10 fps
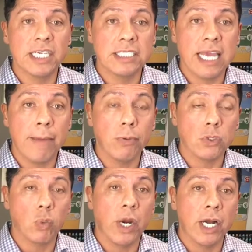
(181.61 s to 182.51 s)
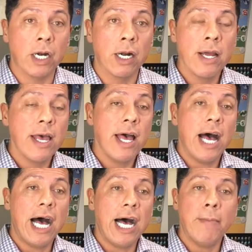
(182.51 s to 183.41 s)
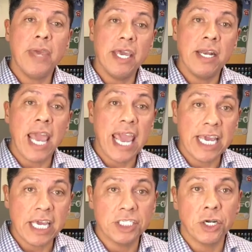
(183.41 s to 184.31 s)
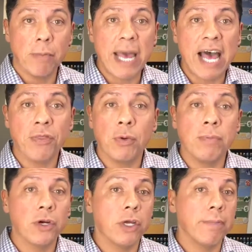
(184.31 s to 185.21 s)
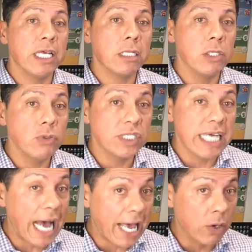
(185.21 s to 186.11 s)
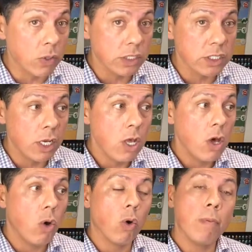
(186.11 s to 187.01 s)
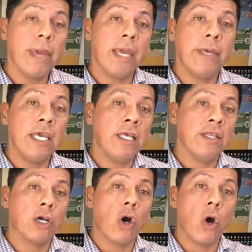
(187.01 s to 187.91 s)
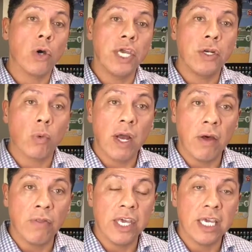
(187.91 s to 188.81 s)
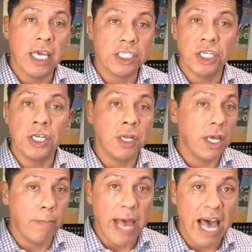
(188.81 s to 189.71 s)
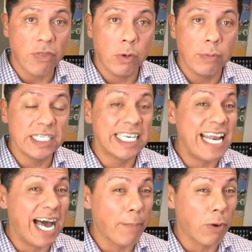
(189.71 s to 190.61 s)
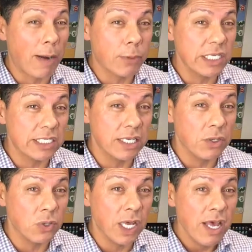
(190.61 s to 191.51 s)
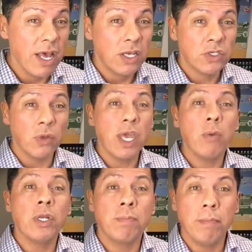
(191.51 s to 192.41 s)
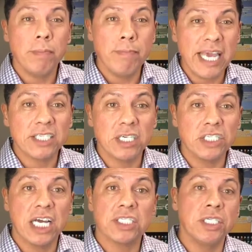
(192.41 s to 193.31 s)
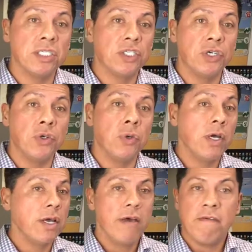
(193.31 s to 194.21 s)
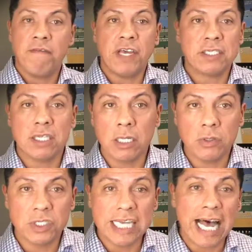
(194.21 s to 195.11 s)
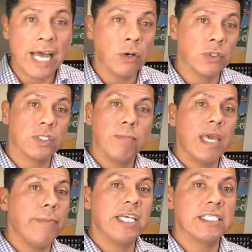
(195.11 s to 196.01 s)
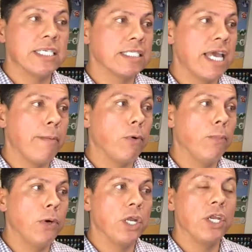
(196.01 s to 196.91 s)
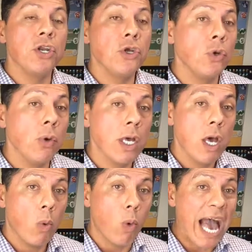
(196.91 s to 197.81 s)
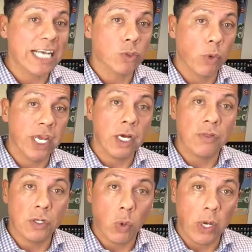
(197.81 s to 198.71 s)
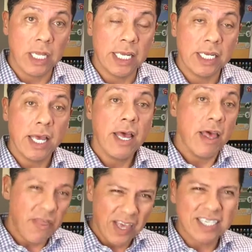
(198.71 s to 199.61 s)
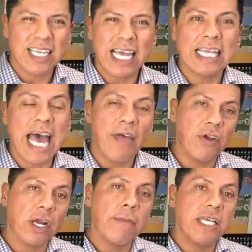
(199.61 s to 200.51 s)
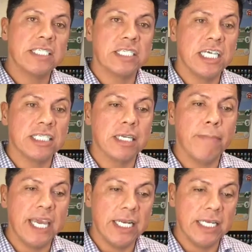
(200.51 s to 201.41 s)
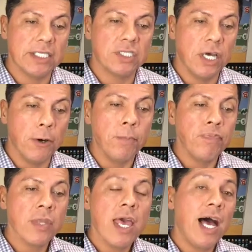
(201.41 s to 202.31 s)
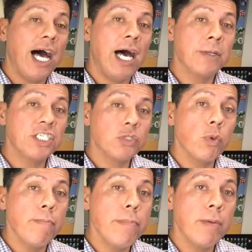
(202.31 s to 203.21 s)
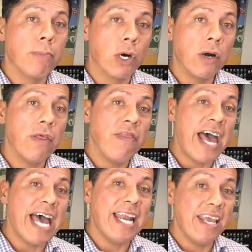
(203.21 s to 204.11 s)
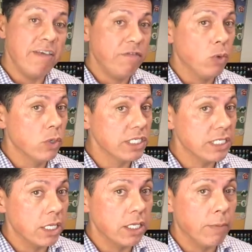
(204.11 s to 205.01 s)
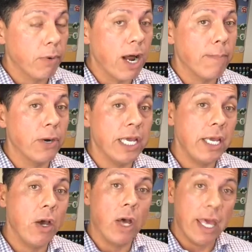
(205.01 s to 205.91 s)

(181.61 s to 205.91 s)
examples where in a kitchen or bathroom there could be loose tiles, or maybe the caulking around the kitchen and bathroom is not properly sealed. So they would make suggestions to fix the loose tiles, maybe as an example, put in a new wax ring on the toilet, things like that. They're going to be suggested maintenance. So just remember that if you're selling a property